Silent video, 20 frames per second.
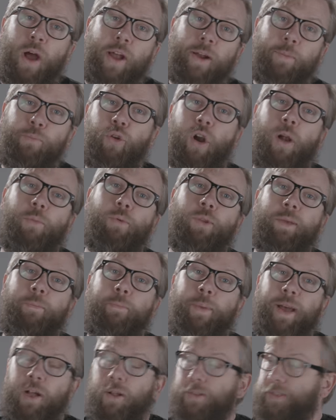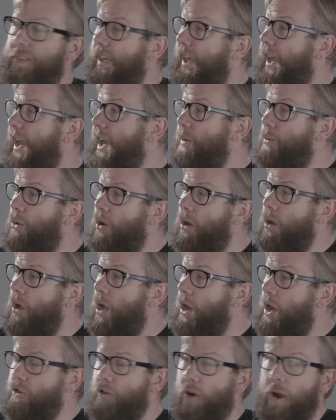how to properly balance a camera
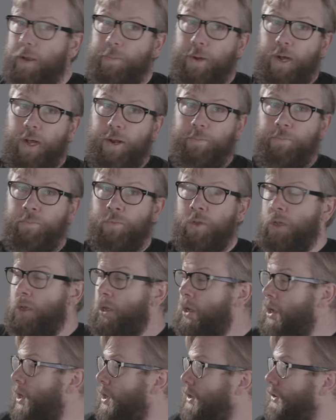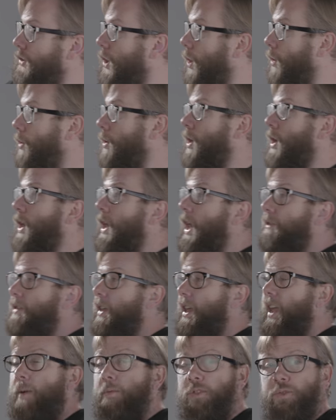on a tripod. So, if
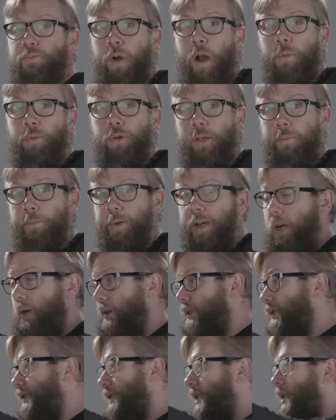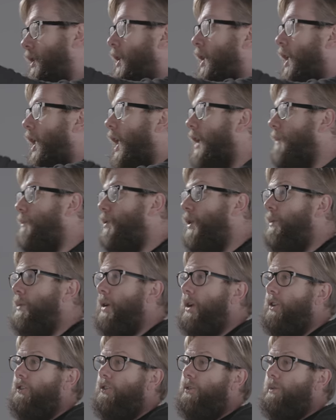the camera's properly balanced, I can pretty
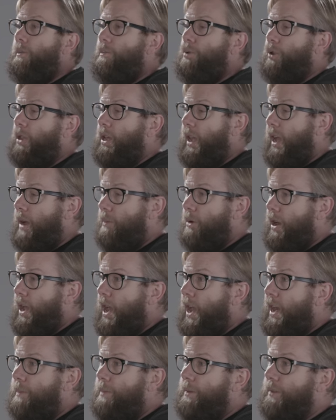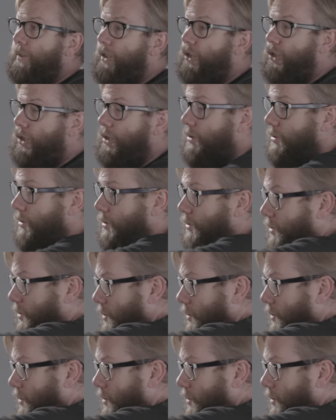much put the camera in any position,